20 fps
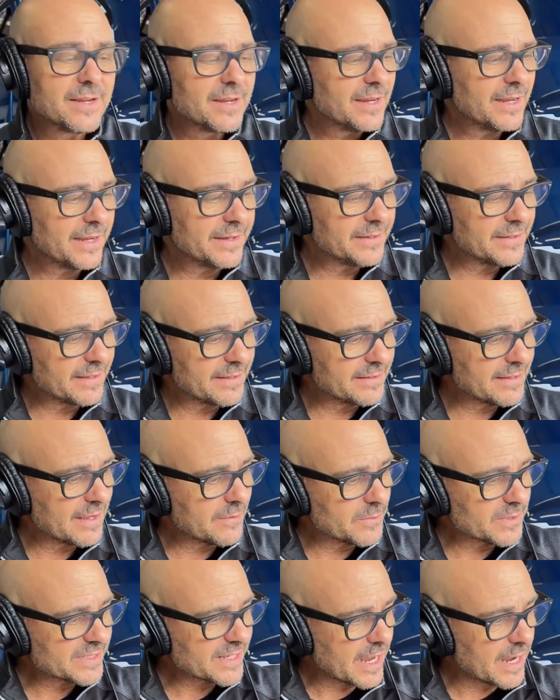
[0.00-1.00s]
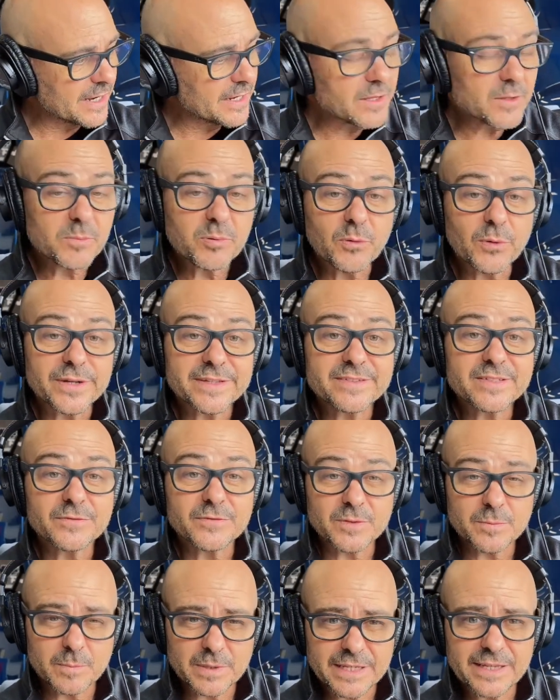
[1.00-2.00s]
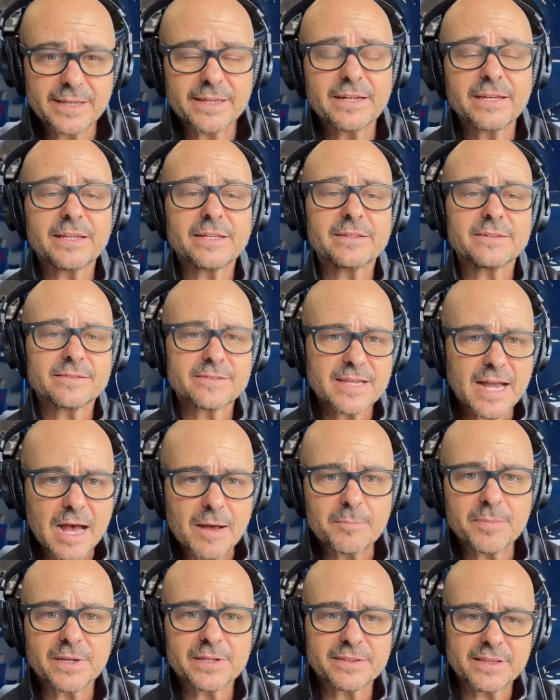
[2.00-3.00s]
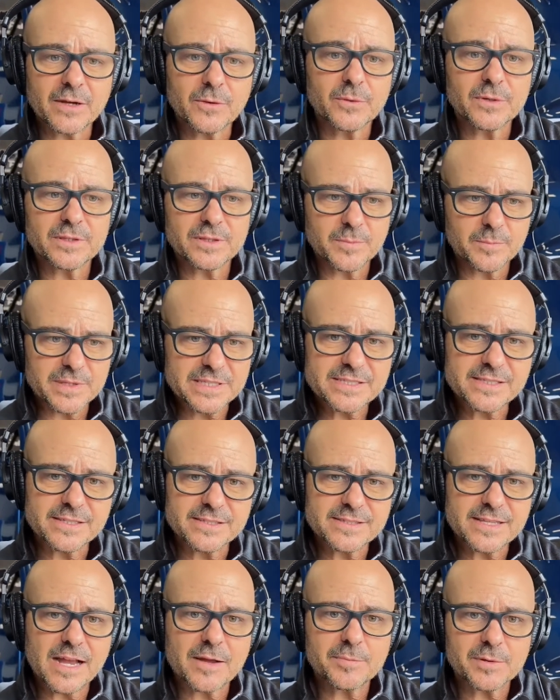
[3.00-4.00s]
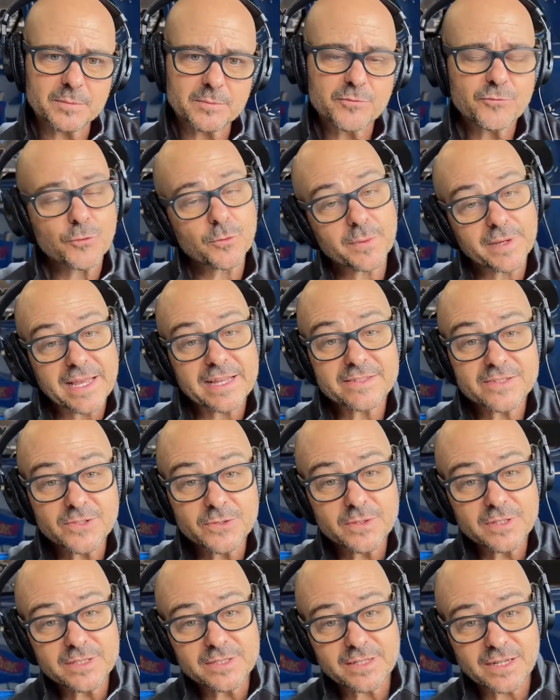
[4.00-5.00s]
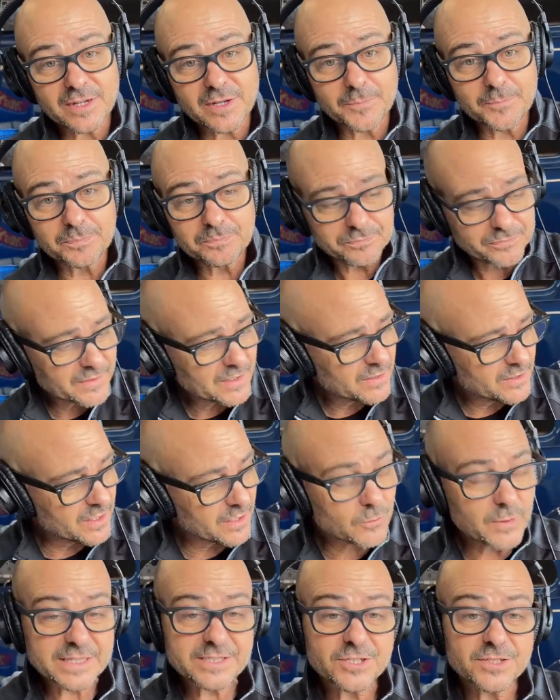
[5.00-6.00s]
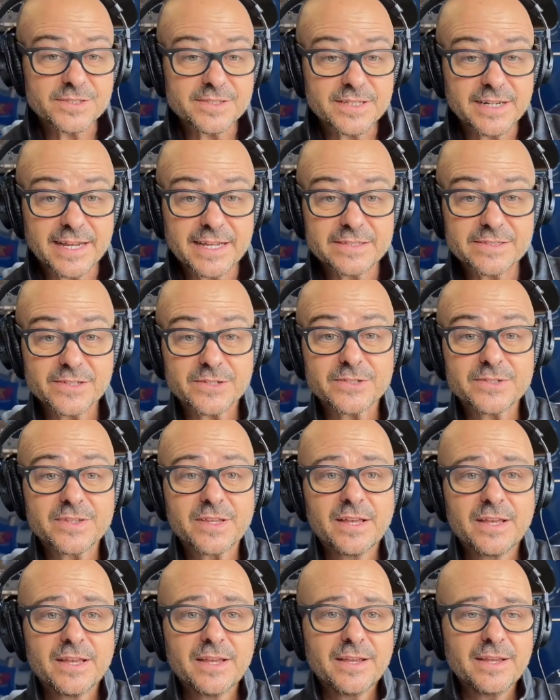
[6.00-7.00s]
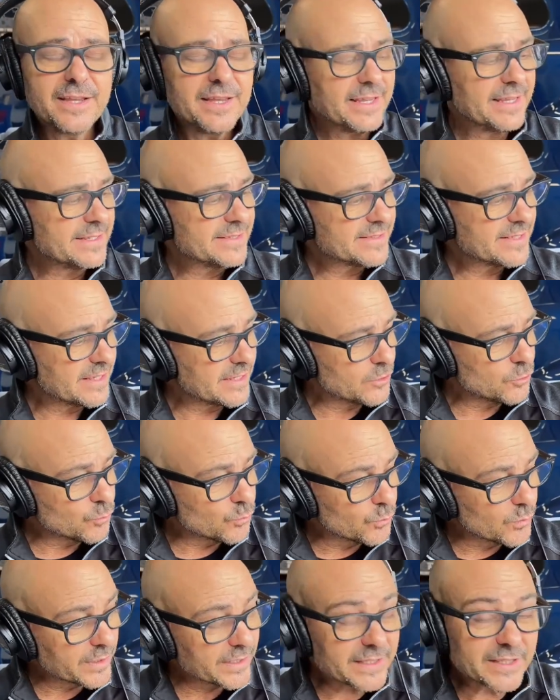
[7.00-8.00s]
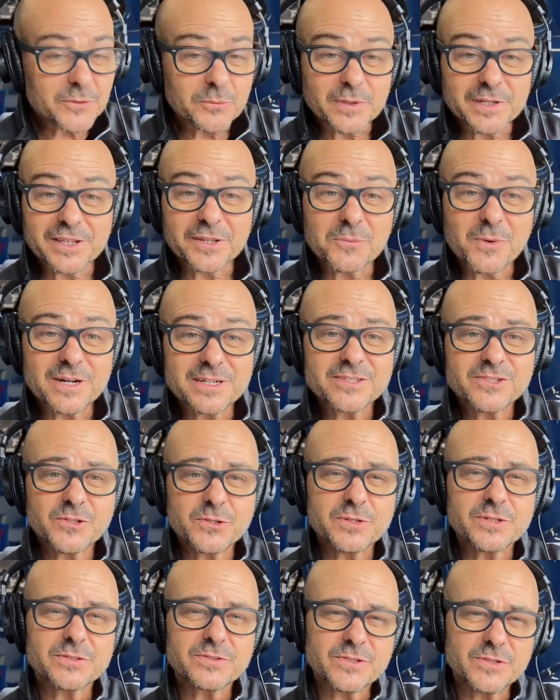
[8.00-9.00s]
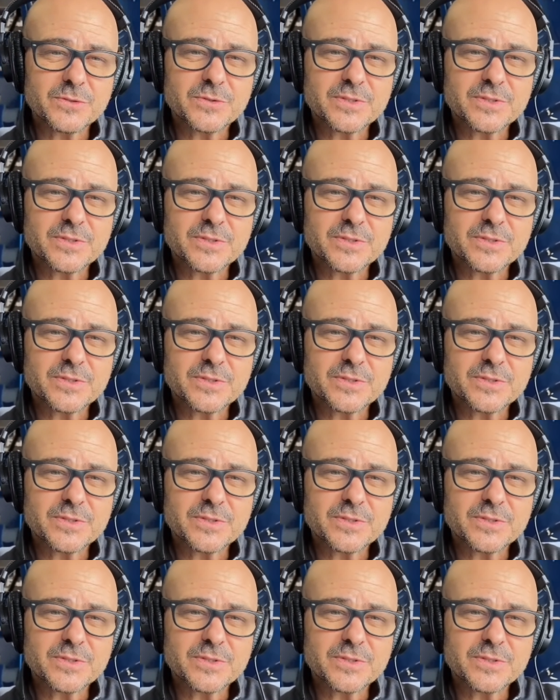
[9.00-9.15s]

And that was kind of the point of the beginning topic, that the business topic, before we got to the questions and answers, is that you really, really want to do your due